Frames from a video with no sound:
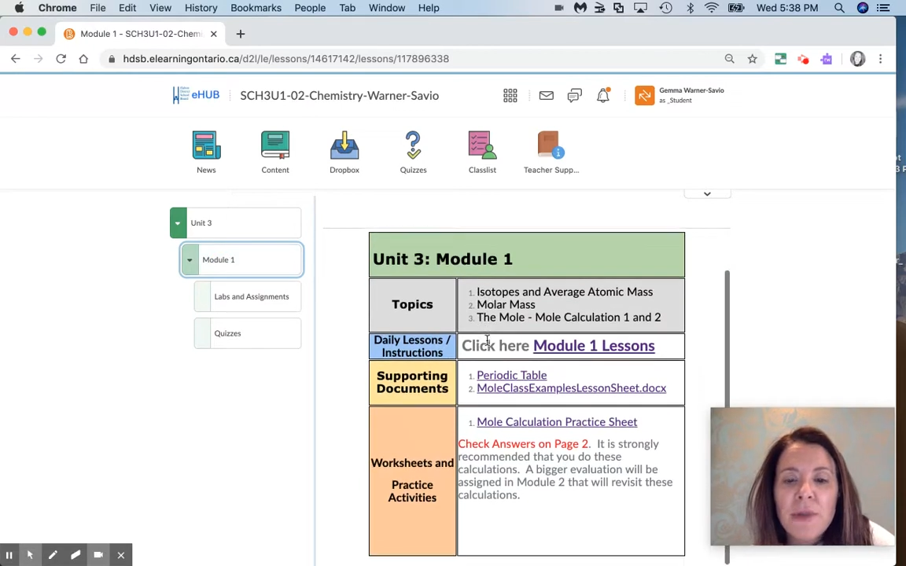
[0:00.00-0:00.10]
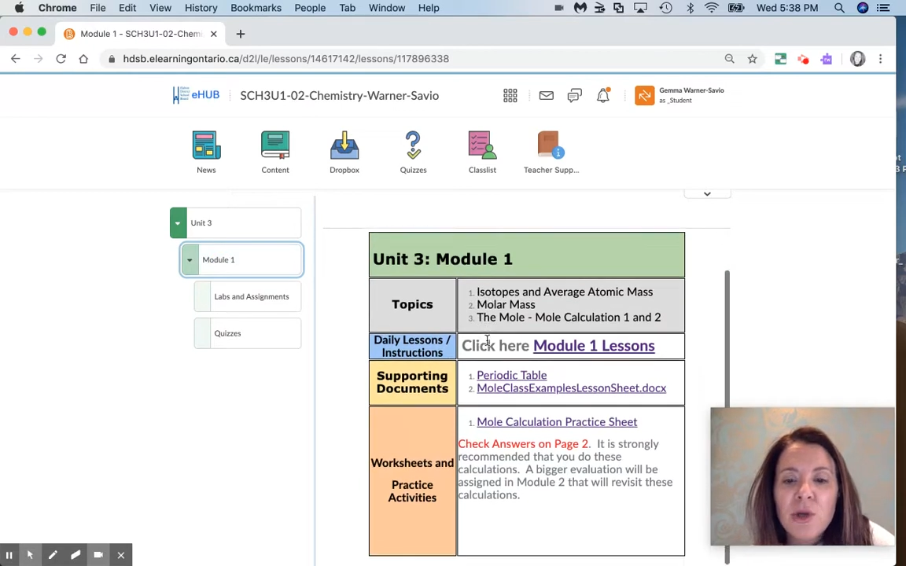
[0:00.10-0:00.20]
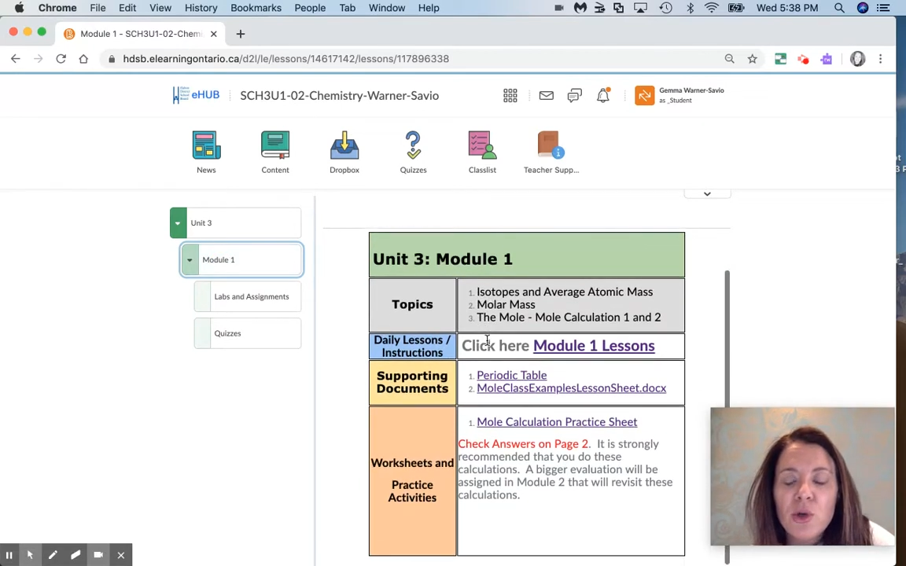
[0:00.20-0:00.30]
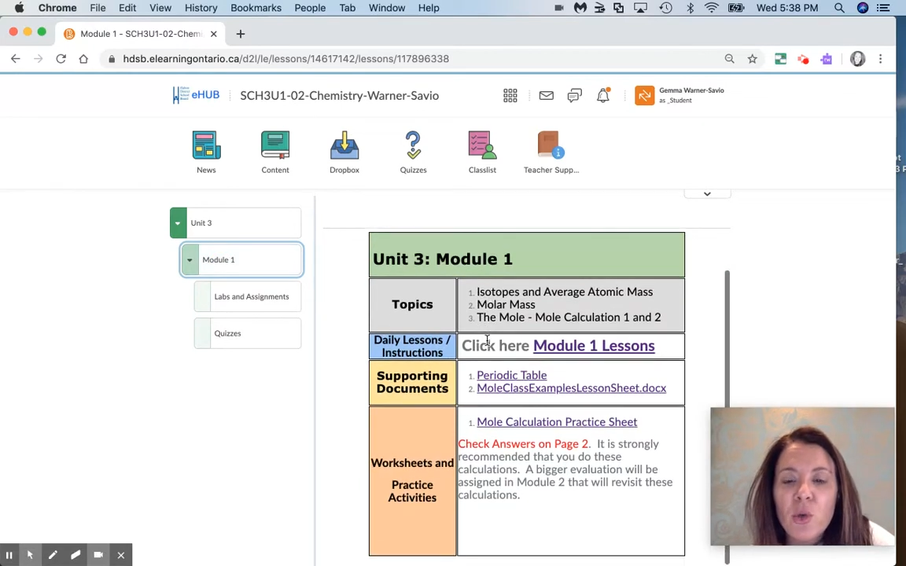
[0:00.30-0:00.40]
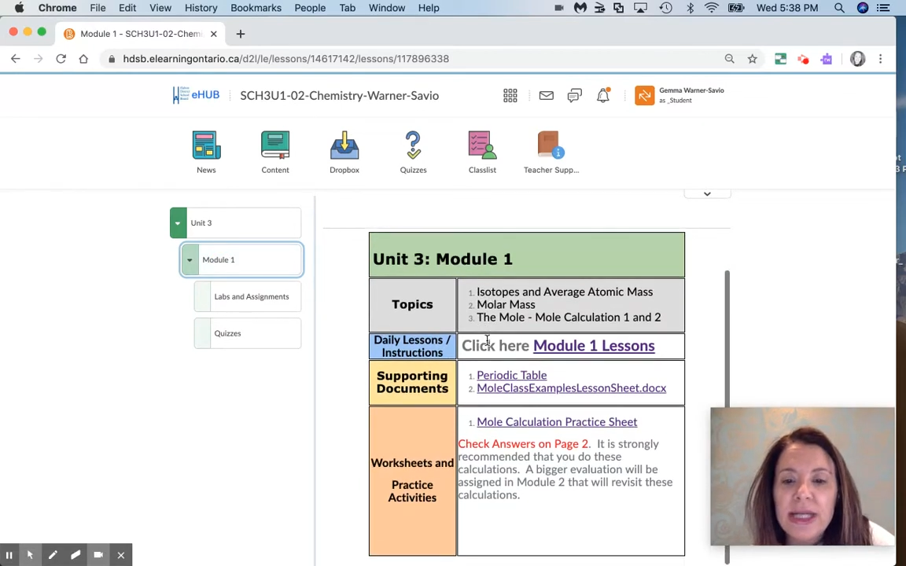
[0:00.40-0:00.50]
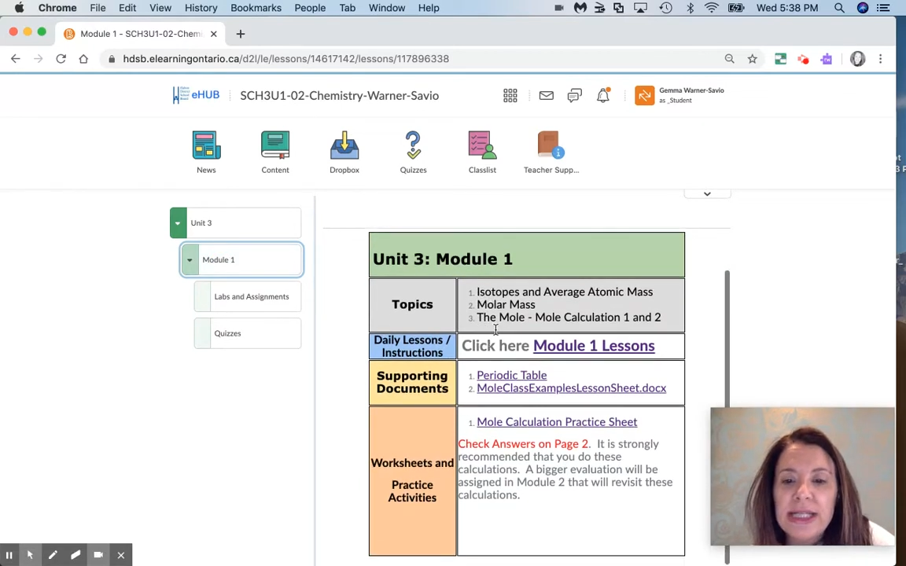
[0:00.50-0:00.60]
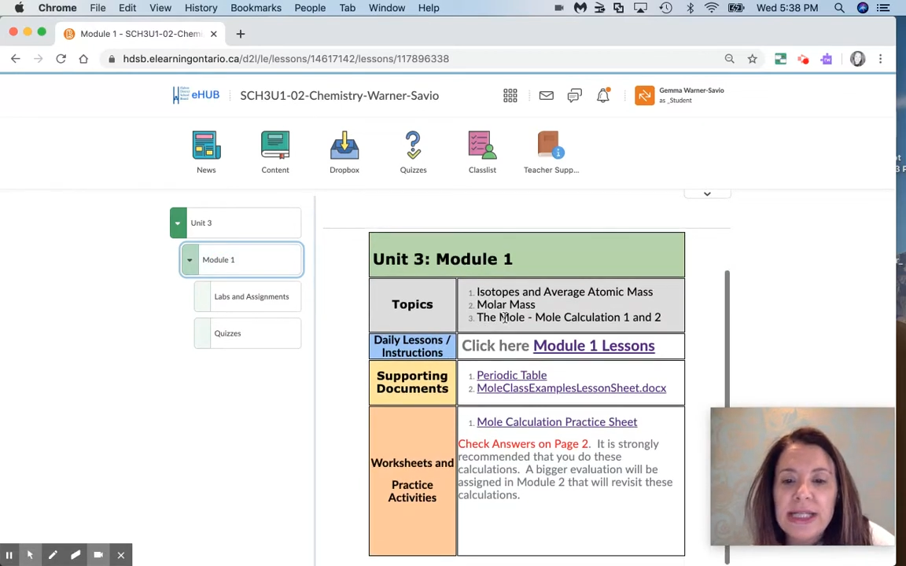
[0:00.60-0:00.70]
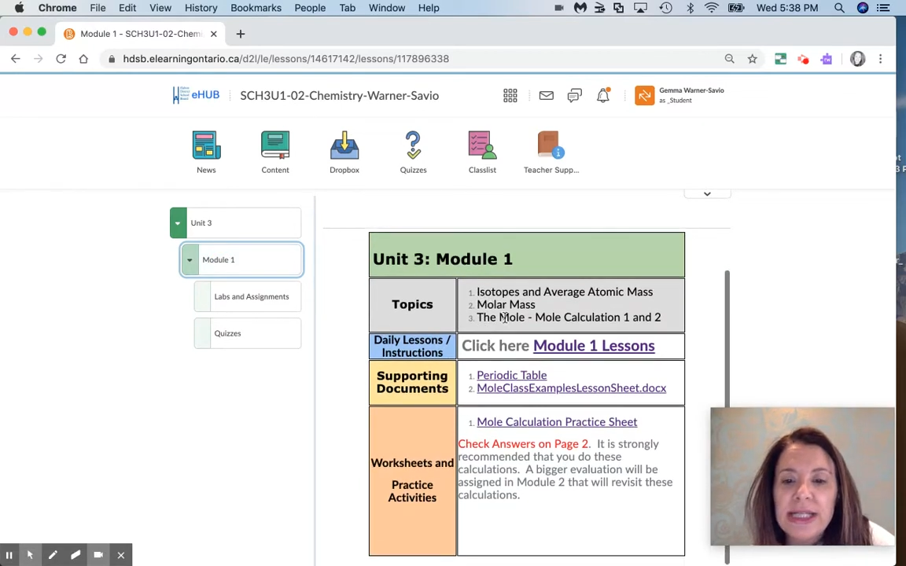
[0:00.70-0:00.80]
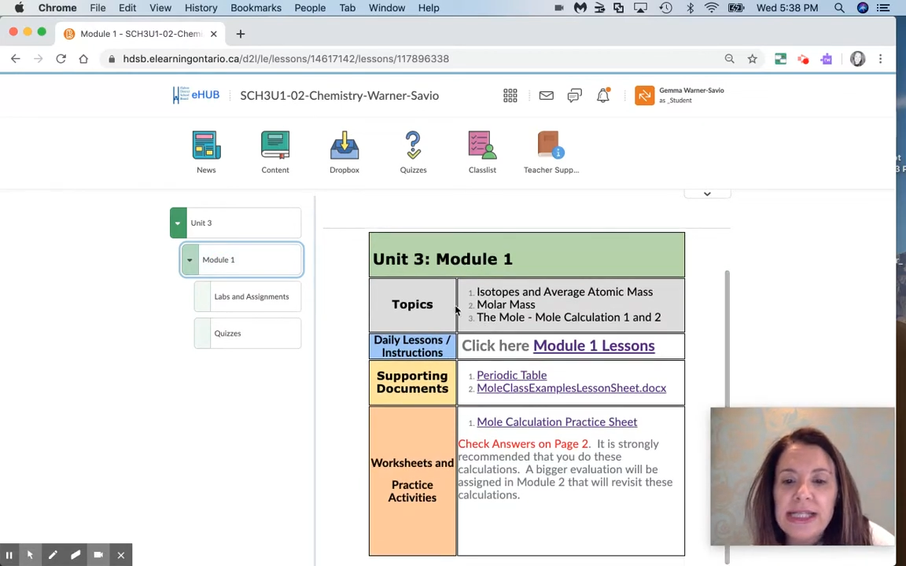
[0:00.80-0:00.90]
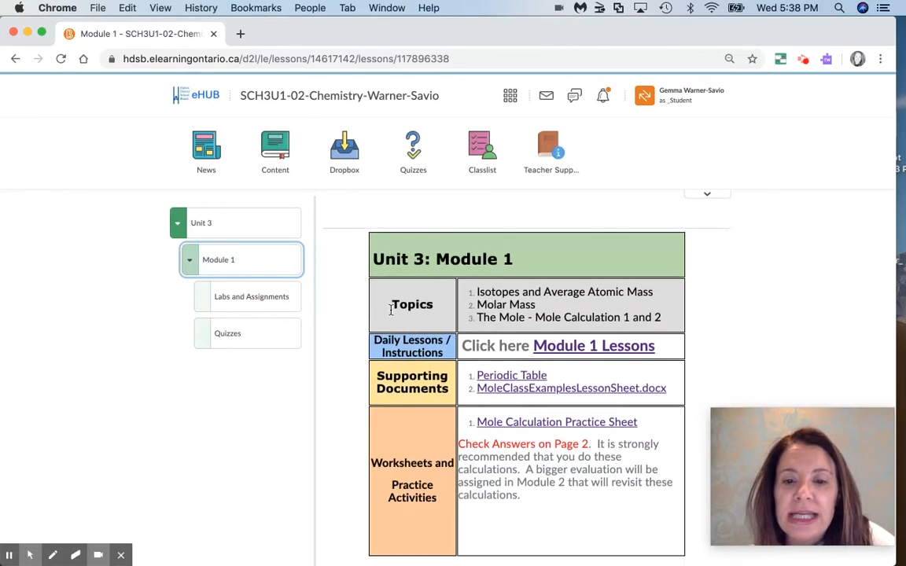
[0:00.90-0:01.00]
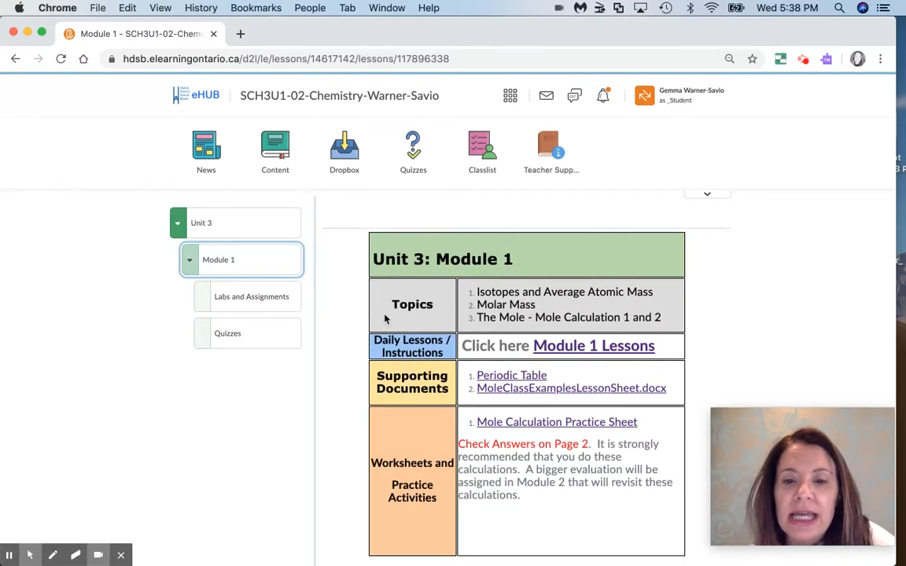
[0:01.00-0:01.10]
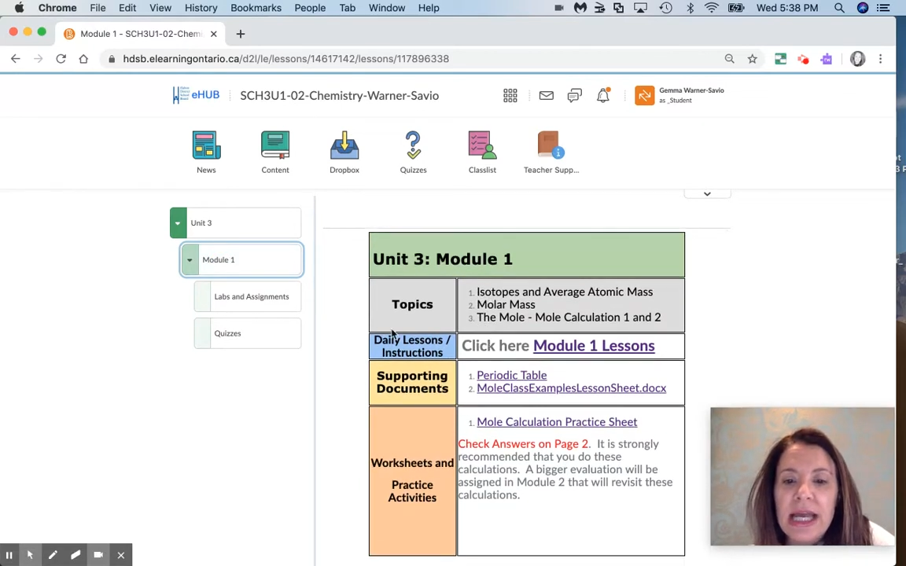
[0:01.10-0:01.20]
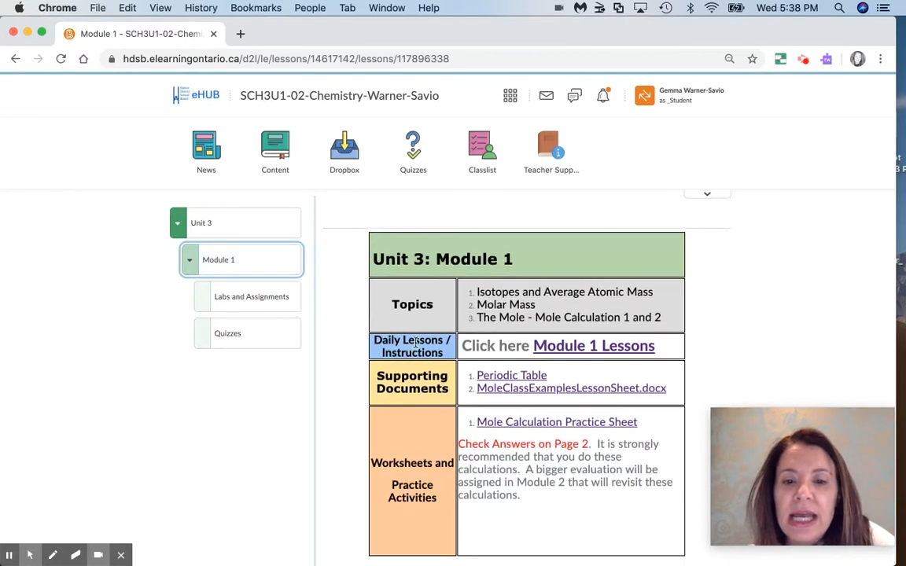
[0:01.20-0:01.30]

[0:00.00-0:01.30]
you're going to see